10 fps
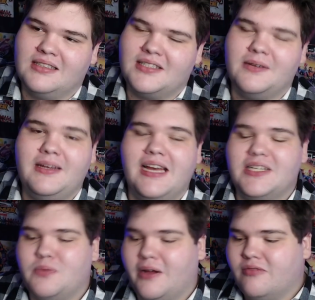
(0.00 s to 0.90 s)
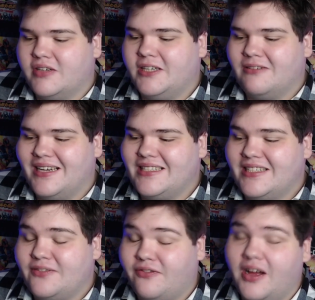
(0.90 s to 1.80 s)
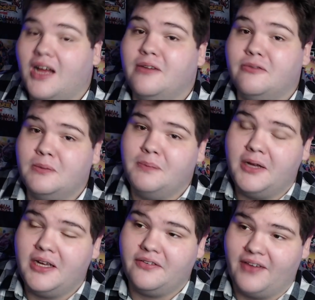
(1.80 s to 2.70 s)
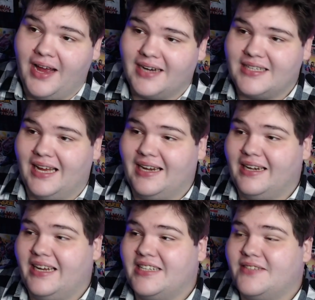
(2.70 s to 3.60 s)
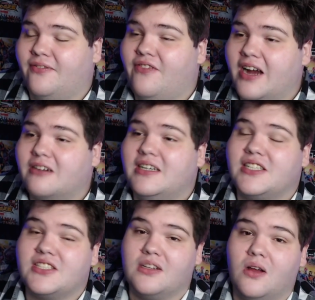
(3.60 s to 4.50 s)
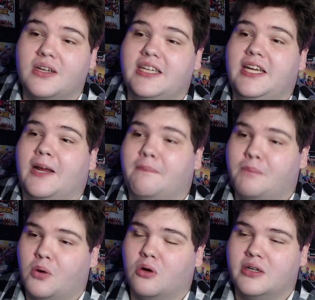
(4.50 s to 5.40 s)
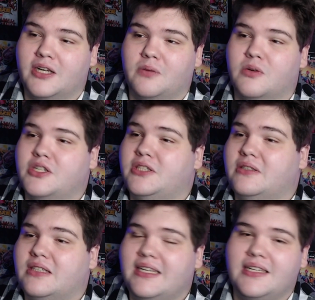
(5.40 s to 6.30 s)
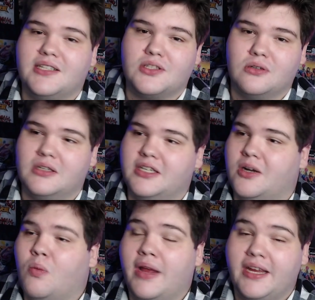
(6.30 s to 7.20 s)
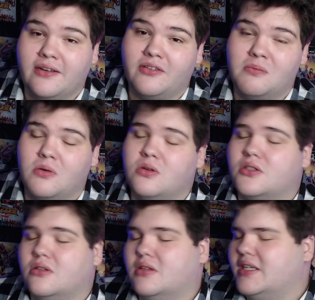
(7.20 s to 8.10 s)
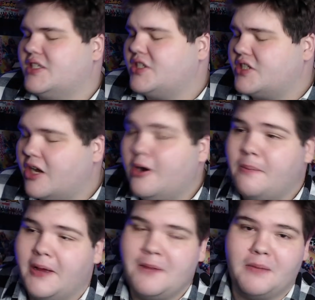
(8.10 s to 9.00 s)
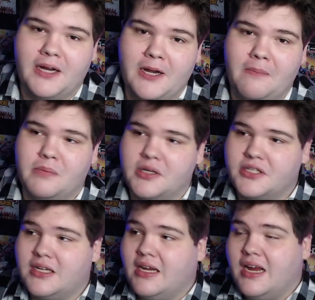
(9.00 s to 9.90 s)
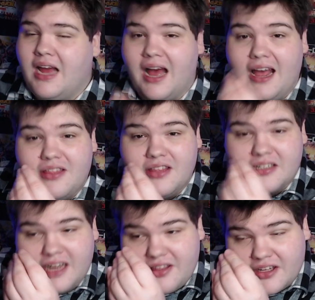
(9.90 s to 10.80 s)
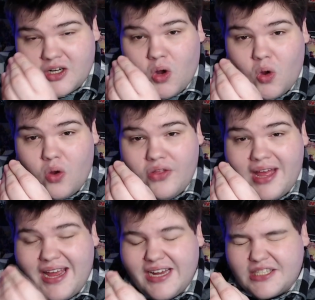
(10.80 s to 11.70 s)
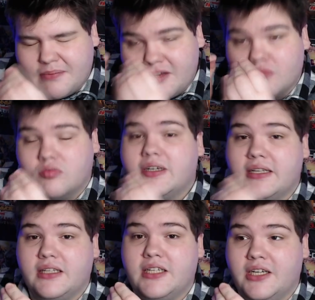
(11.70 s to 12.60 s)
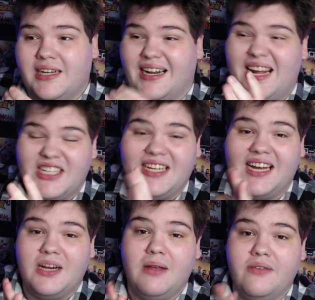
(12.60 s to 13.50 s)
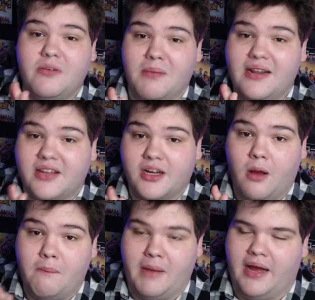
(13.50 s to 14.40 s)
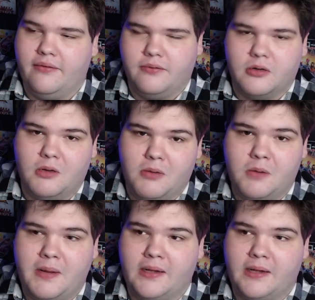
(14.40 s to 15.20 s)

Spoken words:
So yes, while Rearise is far from perfect, and it's very sloggy and boring, and once you clear the story and are waiting for more story, it's so paint by numbers, at the core there is something really good. And actually, I don't even mind the combat for a mobile